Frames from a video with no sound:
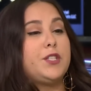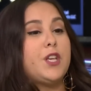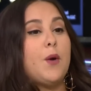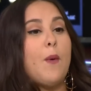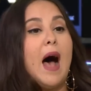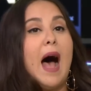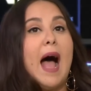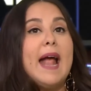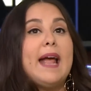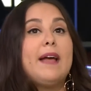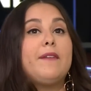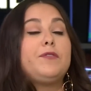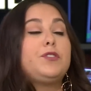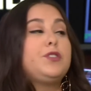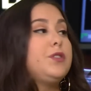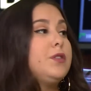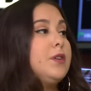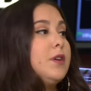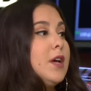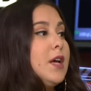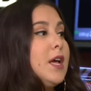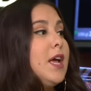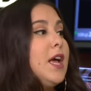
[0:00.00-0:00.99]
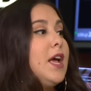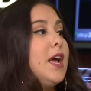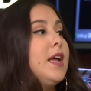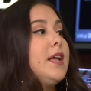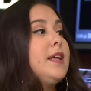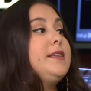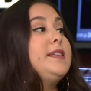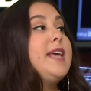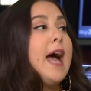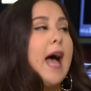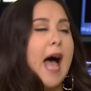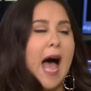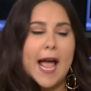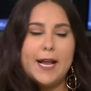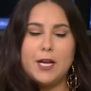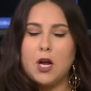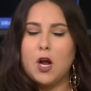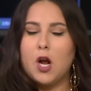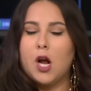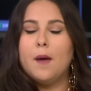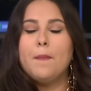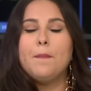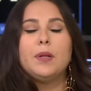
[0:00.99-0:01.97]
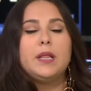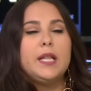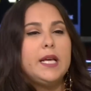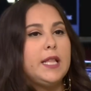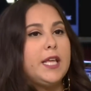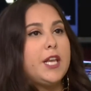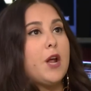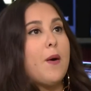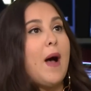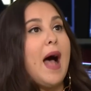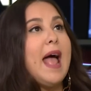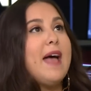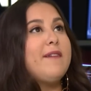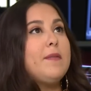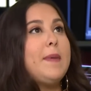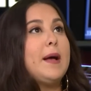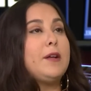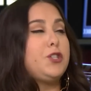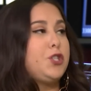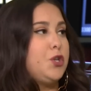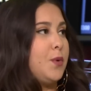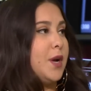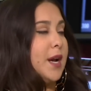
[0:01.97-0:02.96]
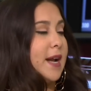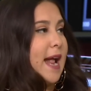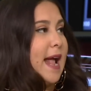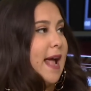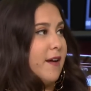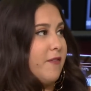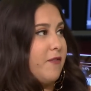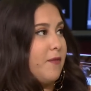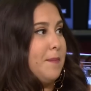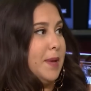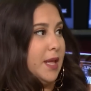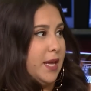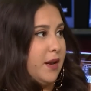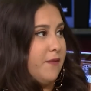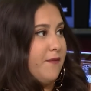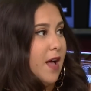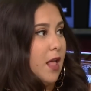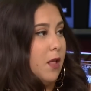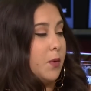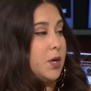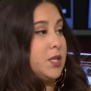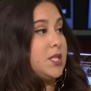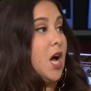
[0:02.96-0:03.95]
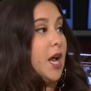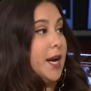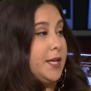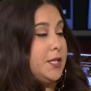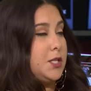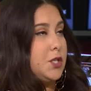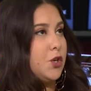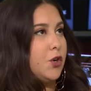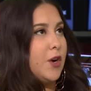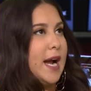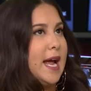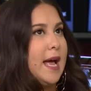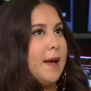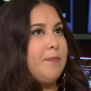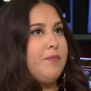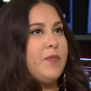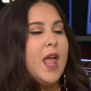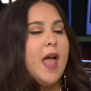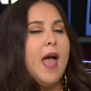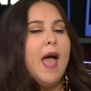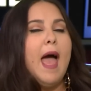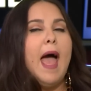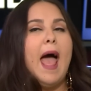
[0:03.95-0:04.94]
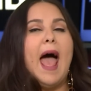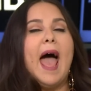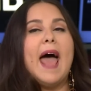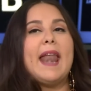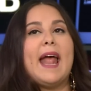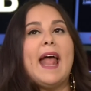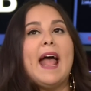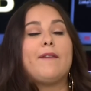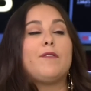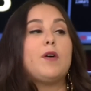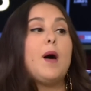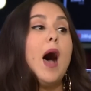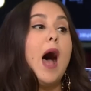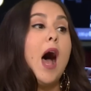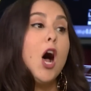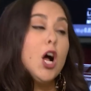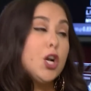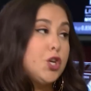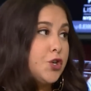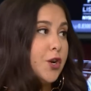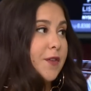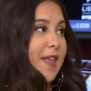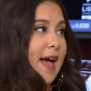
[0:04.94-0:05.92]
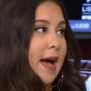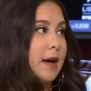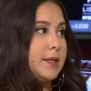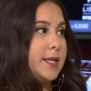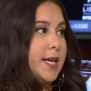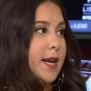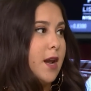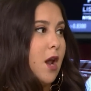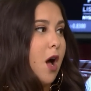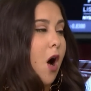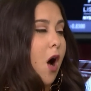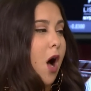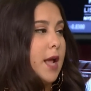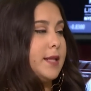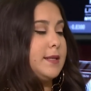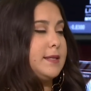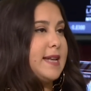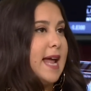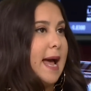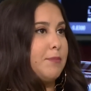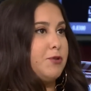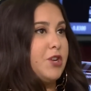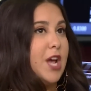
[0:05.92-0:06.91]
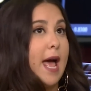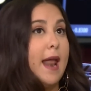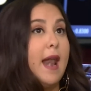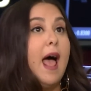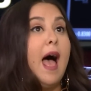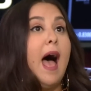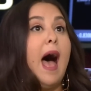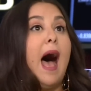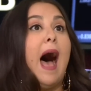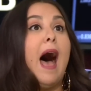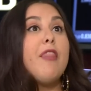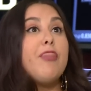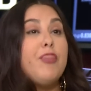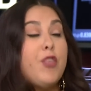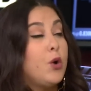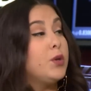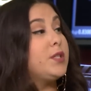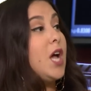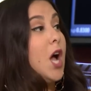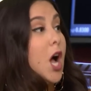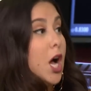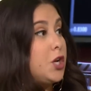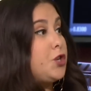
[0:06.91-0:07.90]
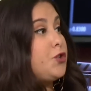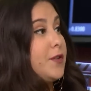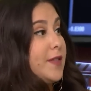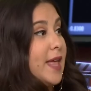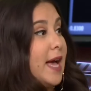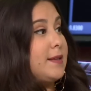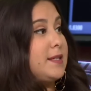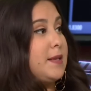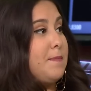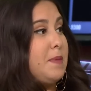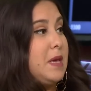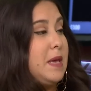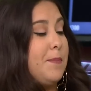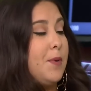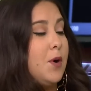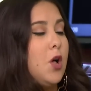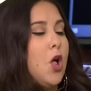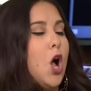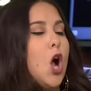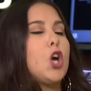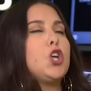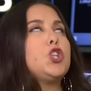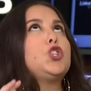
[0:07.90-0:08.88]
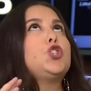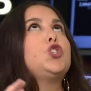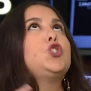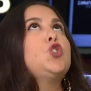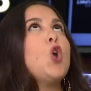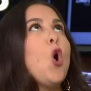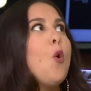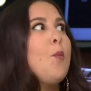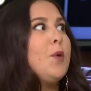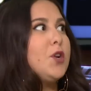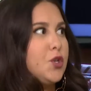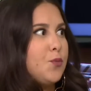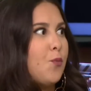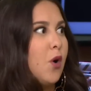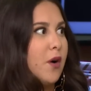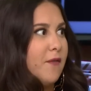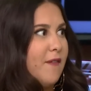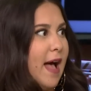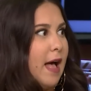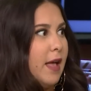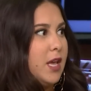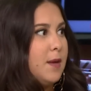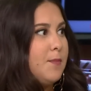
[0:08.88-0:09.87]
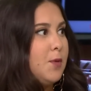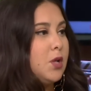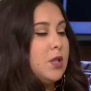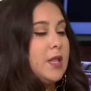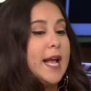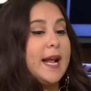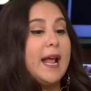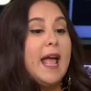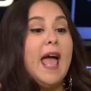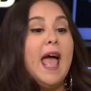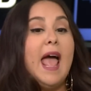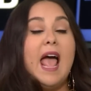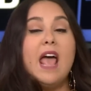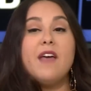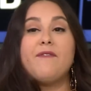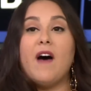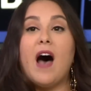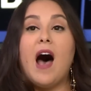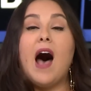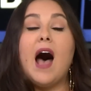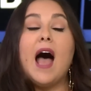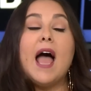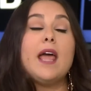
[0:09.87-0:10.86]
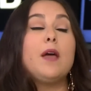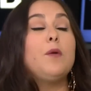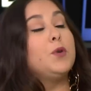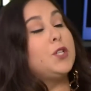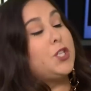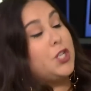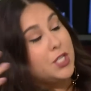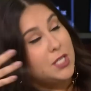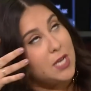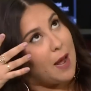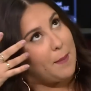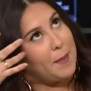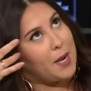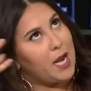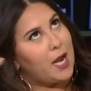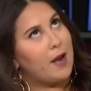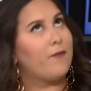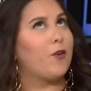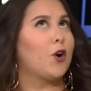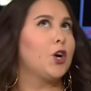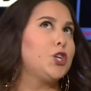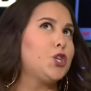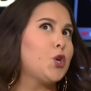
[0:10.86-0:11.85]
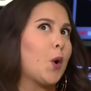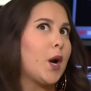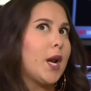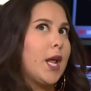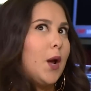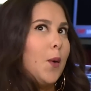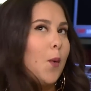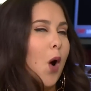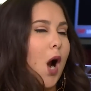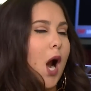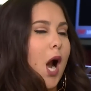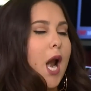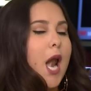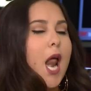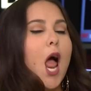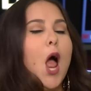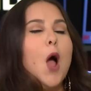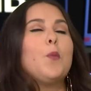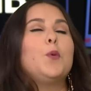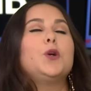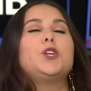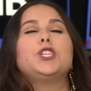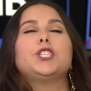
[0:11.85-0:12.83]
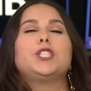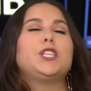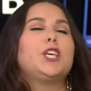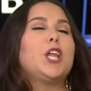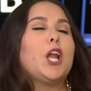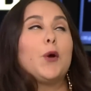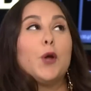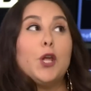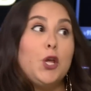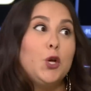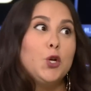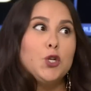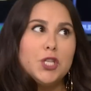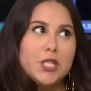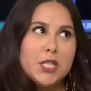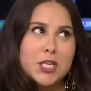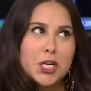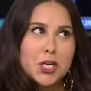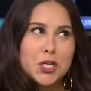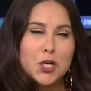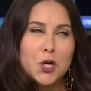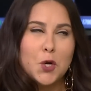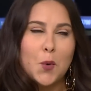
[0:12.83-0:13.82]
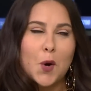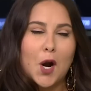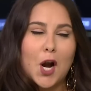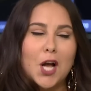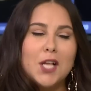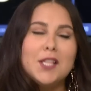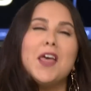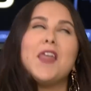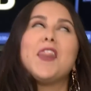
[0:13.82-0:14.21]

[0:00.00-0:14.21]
So I have. You buy that? You believe? Yeah, it. I completely do. I have about two and a half million followers on Instagram, and I have a hundred thousand on Snapchat. Those hundred thousand people are so much more valuable. Like if I was just nominated for a Shorty Award, which is you know huge in the digital world.